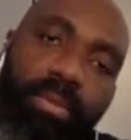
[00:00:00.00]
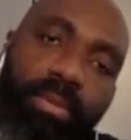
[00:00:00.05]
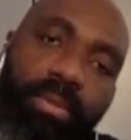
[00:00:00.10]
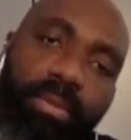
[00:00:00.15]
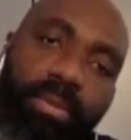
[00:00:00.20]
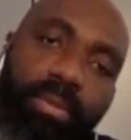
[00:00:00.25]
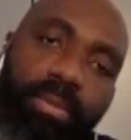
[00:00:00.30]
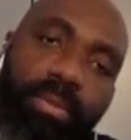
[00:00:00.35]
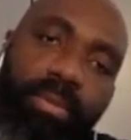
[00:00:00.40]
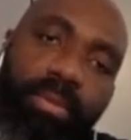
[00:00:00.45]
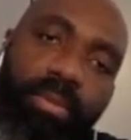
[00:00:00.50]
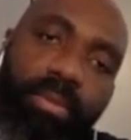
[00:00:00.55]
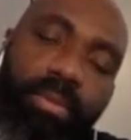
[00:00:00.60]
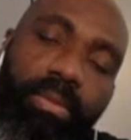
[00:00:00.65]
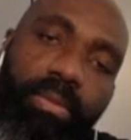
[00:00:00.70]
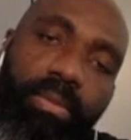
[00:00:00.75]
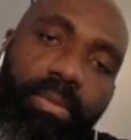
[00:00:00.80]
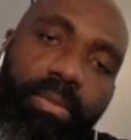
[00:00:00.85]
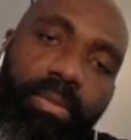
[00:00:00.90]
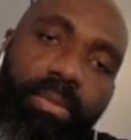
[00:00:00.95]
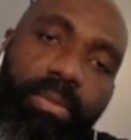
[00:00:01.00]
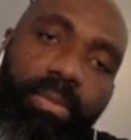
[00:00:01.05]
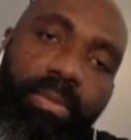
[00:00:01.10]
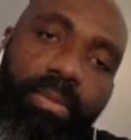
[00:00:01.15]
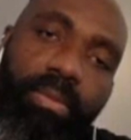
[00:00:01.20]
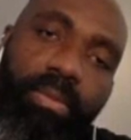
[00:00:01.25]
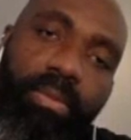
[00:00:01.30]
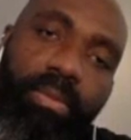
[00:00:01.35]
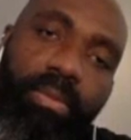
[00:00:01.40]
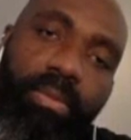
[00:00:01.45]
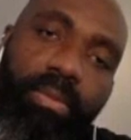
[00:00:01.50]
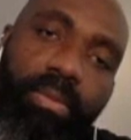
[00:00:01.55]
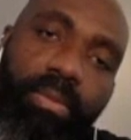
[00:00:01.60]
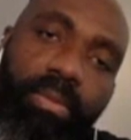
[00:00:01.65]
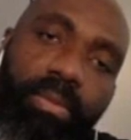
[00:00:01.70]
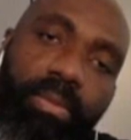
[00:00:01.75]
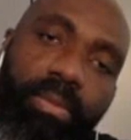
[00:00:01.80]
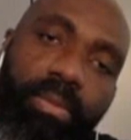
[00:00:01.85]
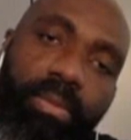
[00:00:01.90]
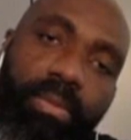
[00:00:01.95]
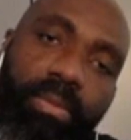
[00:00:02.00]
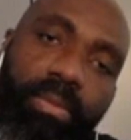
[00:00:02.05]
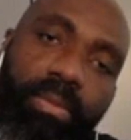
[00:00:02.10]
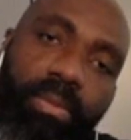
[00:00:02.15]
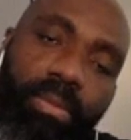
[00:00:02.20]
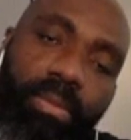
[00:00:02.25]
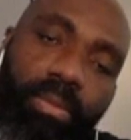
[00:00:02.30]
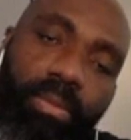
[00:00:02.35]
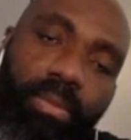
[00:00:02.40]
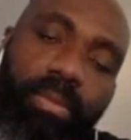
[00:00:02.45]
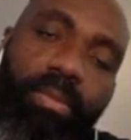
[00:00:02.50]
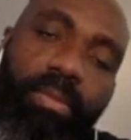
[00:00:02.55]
(silent)